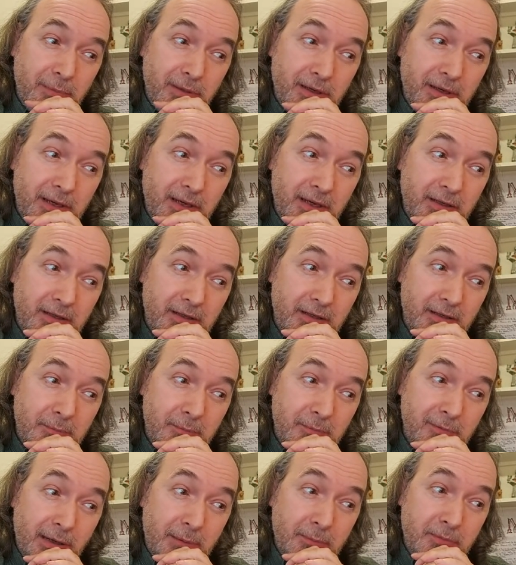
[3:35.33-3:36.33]
be,
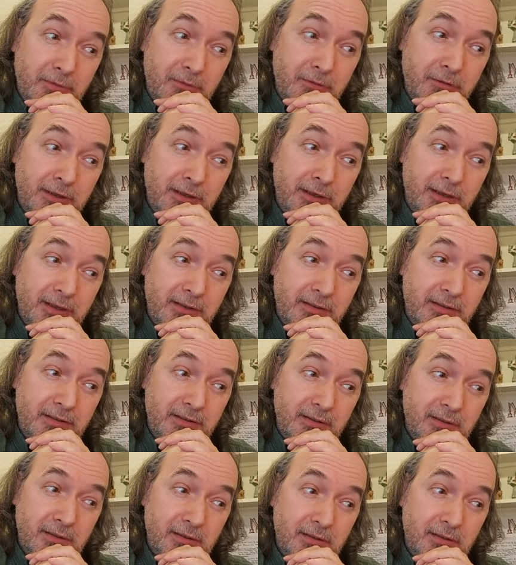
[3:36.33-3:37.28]
perhaps already is,